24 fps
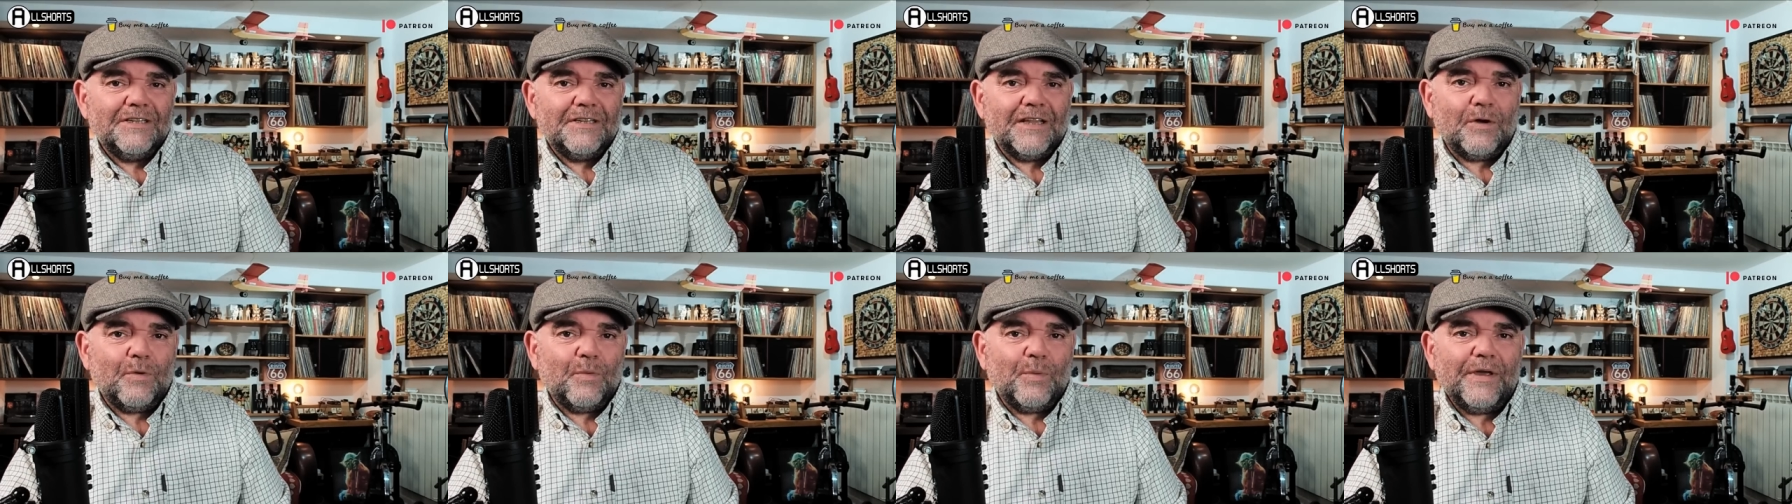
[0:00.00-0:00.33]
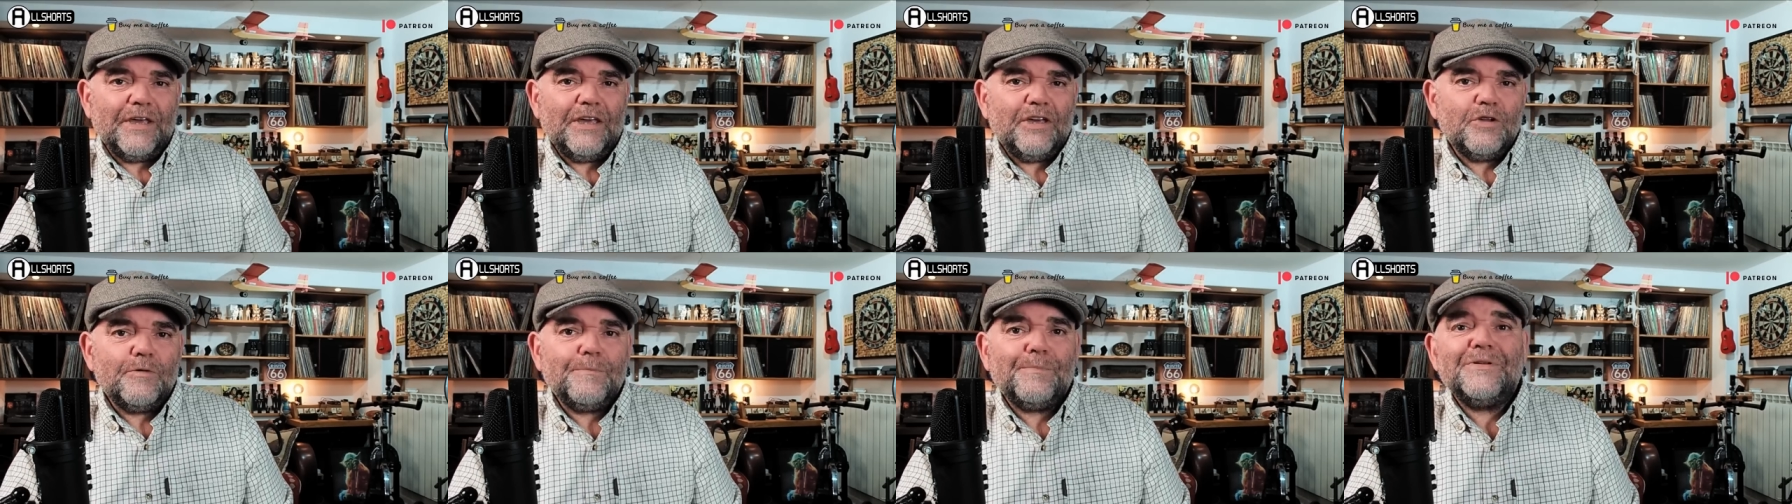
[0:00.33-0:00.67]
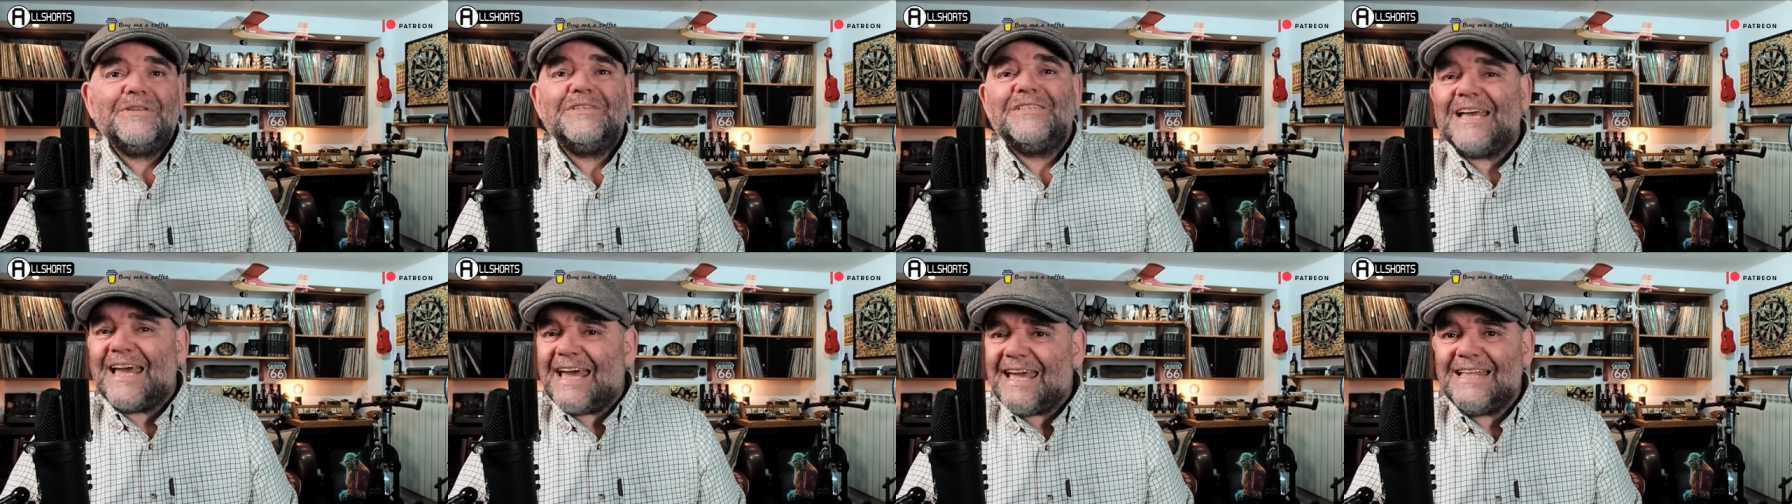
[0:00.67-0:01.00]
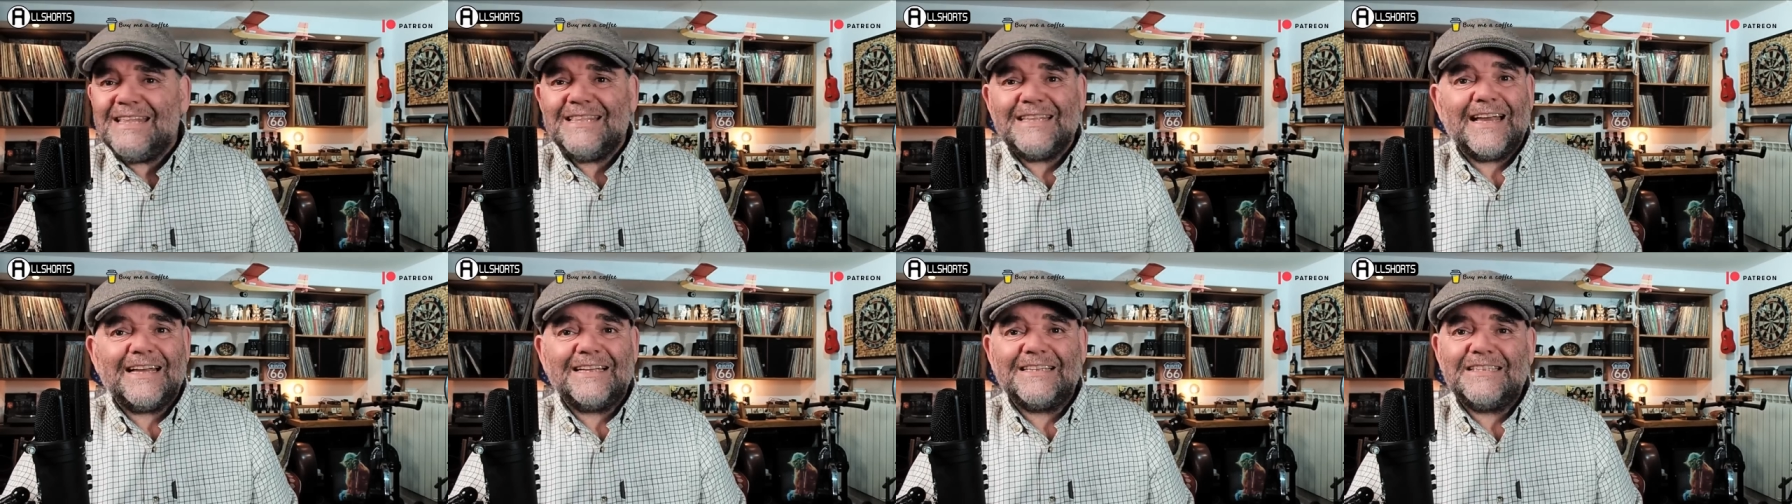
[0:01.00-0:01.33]
that we could
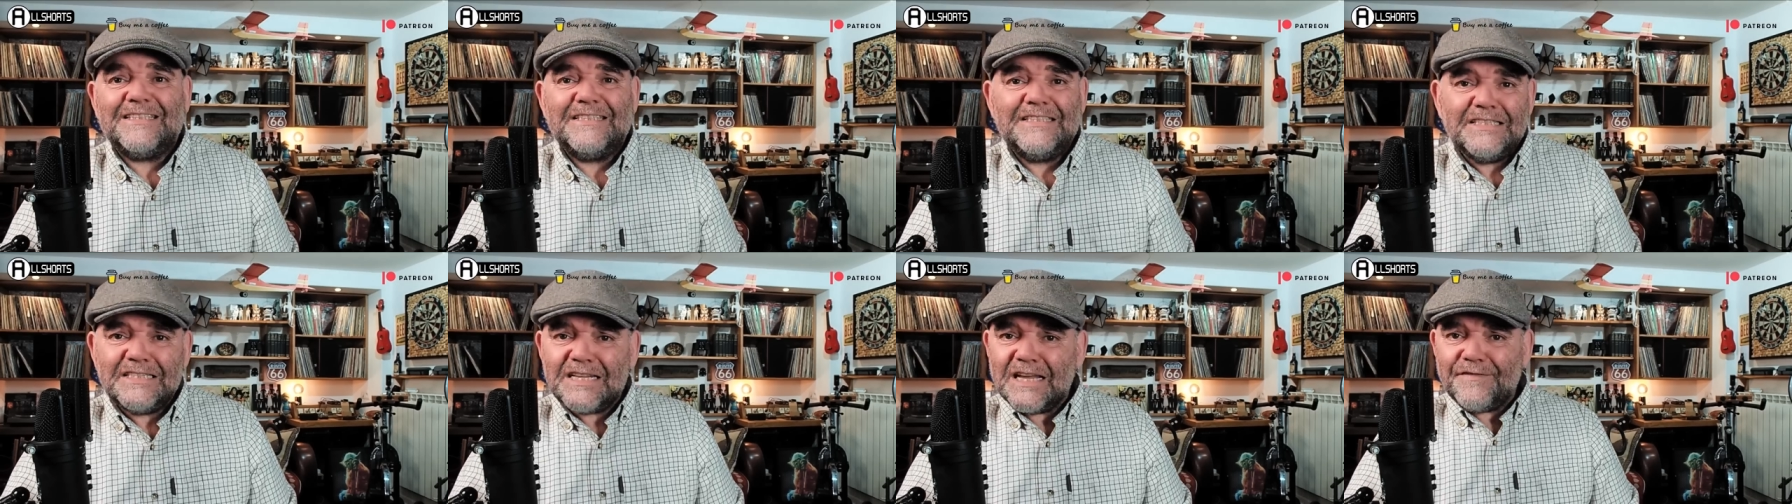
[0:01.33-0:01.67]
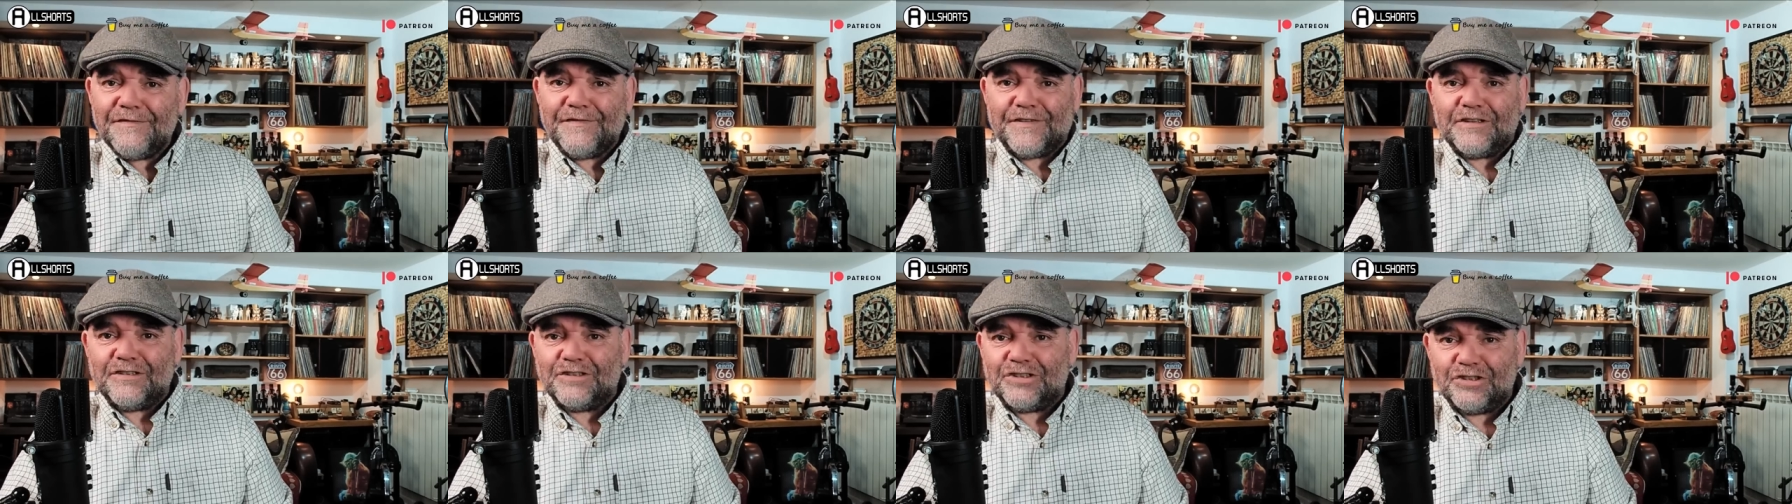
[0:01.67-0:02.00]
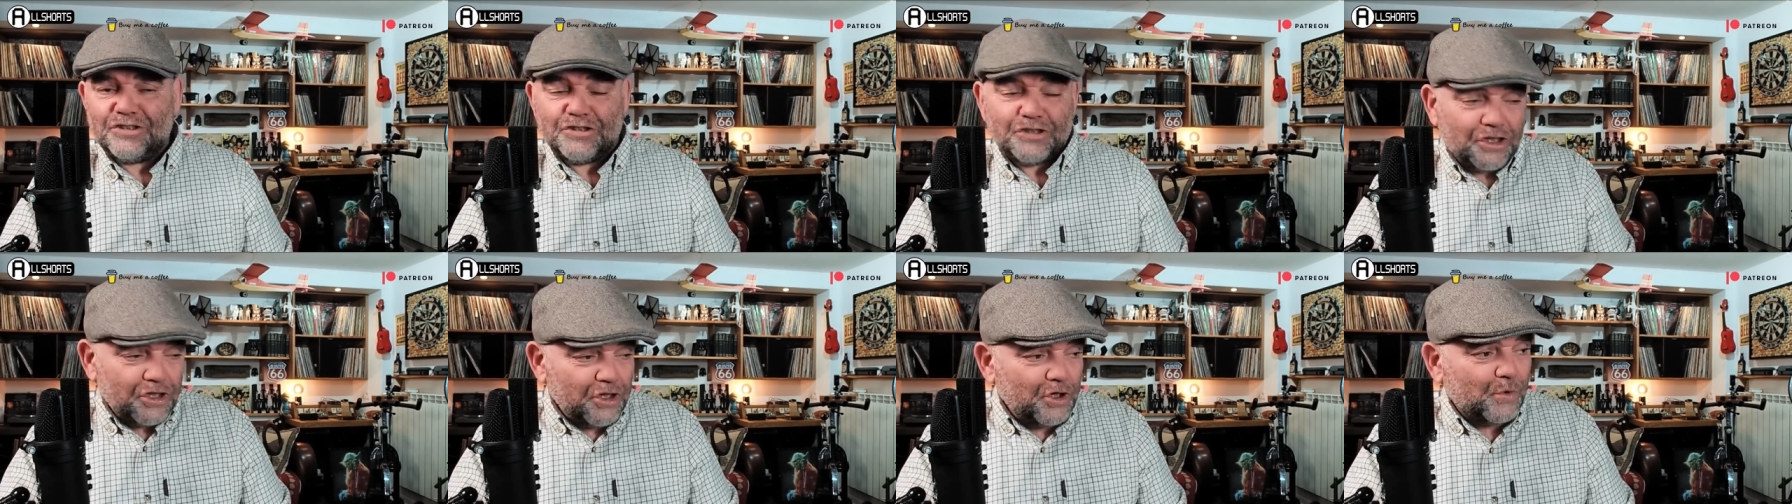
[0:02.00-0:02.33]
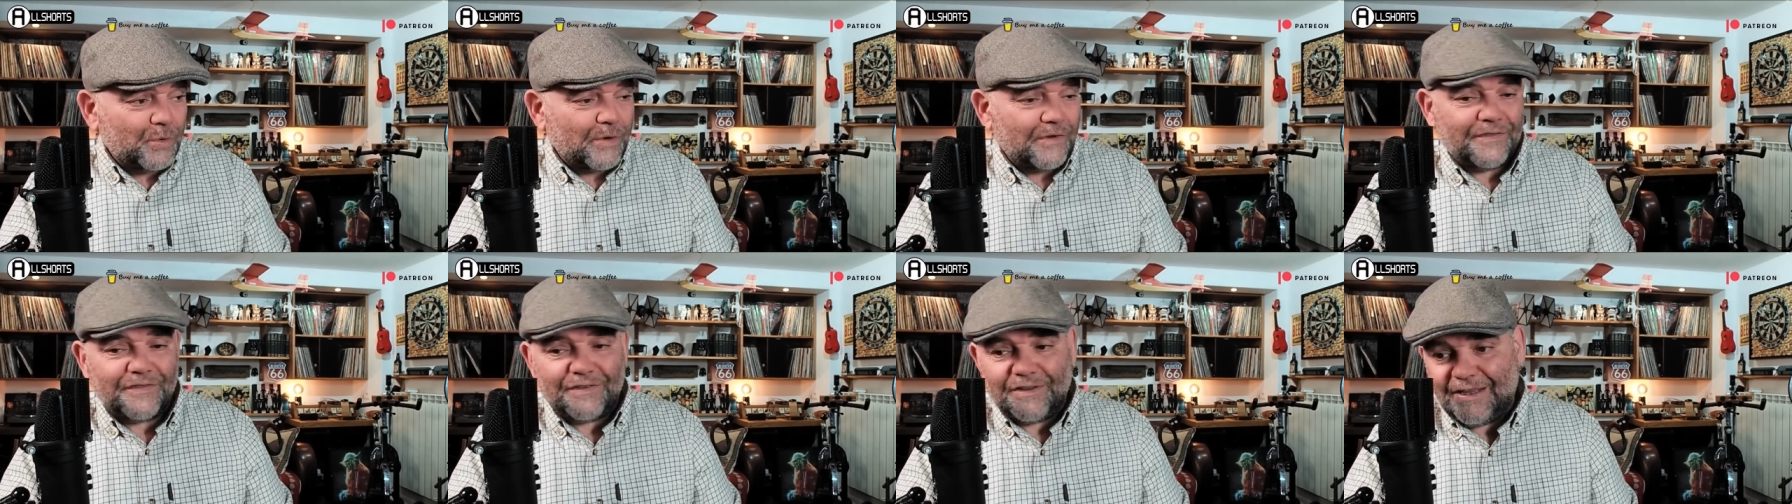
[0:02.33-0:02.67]
pretend had nothing to do
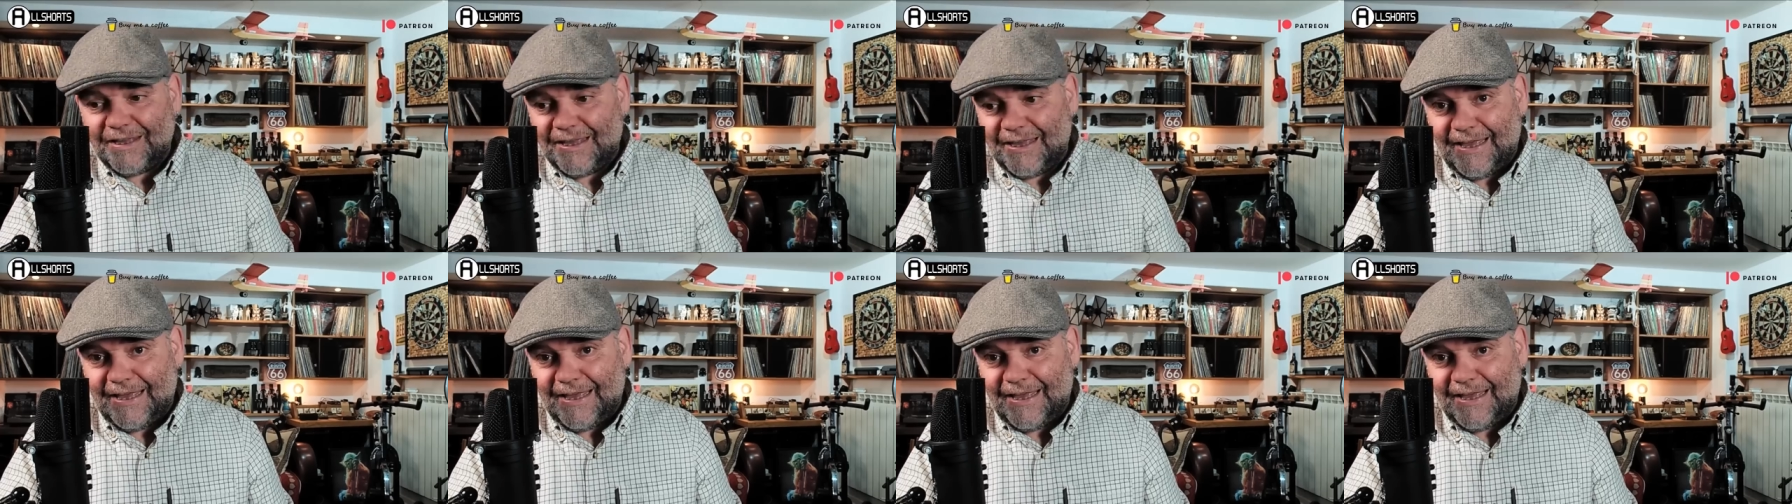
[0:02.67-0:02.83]
with